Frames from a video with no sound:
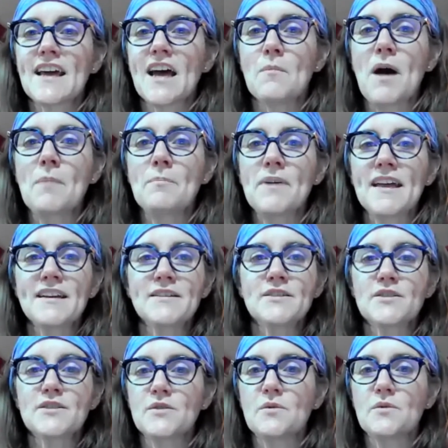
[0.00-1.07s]
Come up
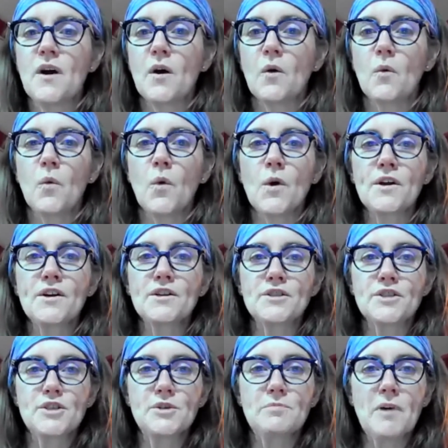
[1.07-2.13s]
into Warrior
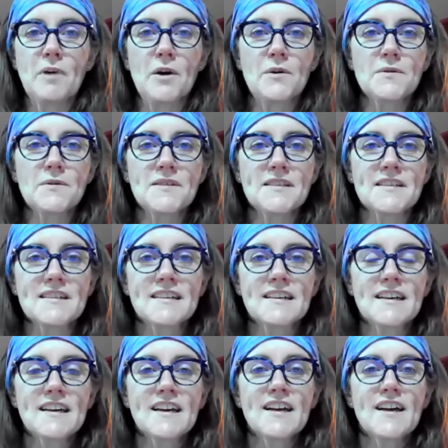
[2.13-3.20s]
Two pose.
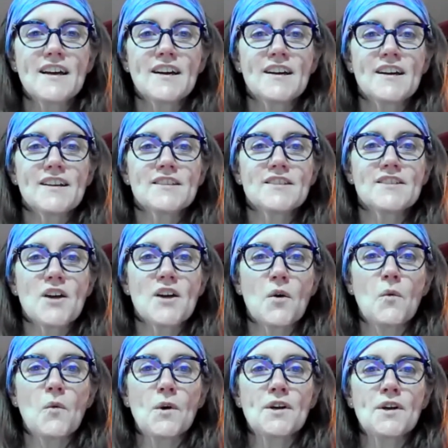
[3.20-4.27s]

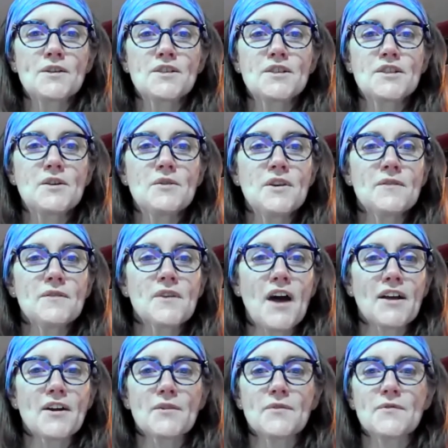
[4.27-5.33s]
So Warrior Two, you've
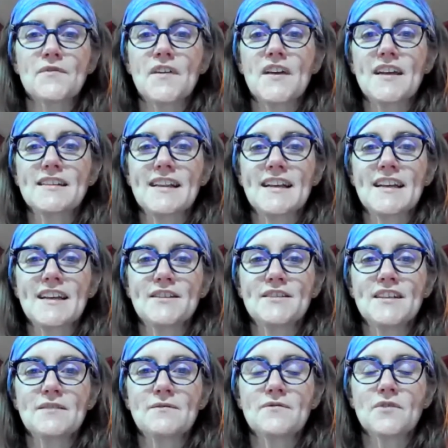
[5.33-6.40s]
got your feet like you
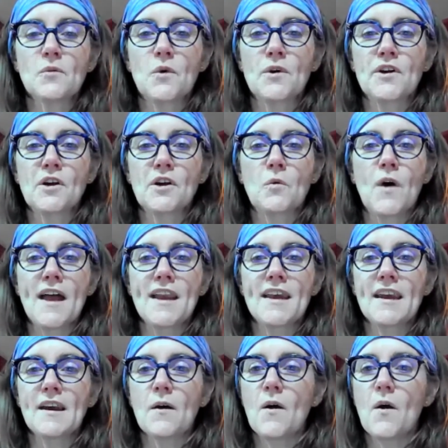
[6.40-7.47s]
did for Warrior
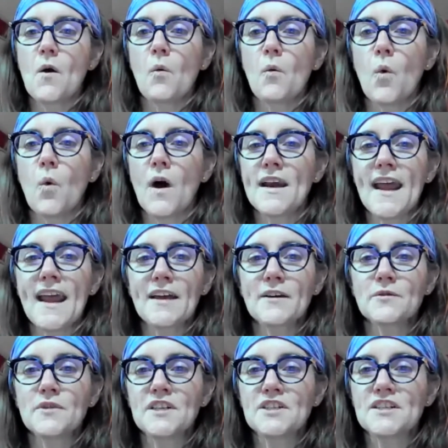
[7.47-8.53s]
One. One
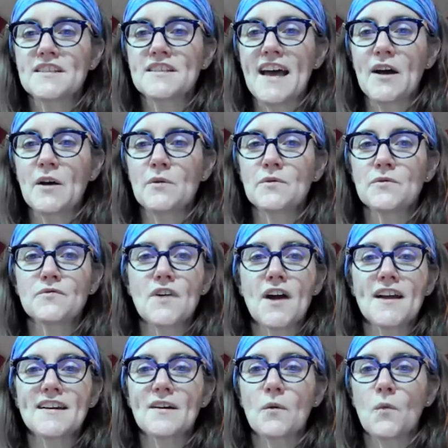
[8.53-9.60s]
hand reaches out in
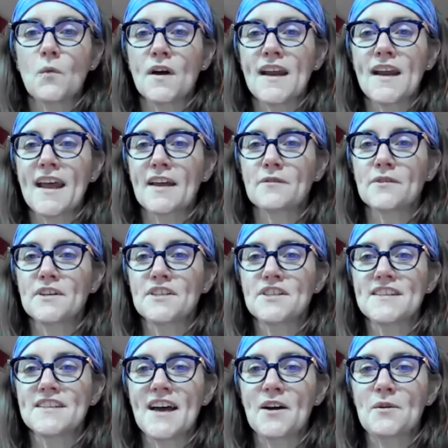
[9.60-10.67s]
front, one hand
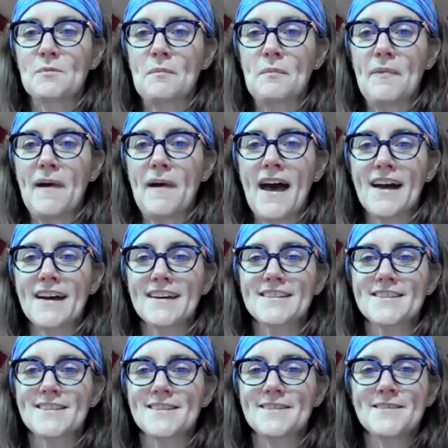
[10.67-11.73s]
reaches out and back.
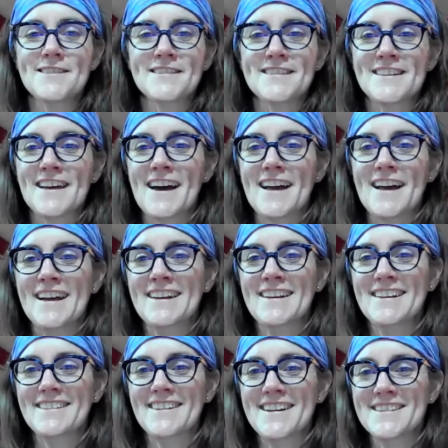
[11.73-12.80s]
Susan's got it.
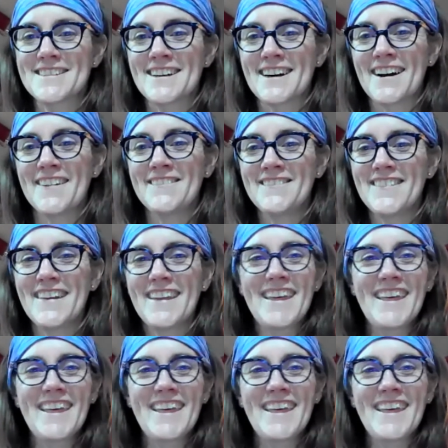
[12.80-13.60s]
Great job.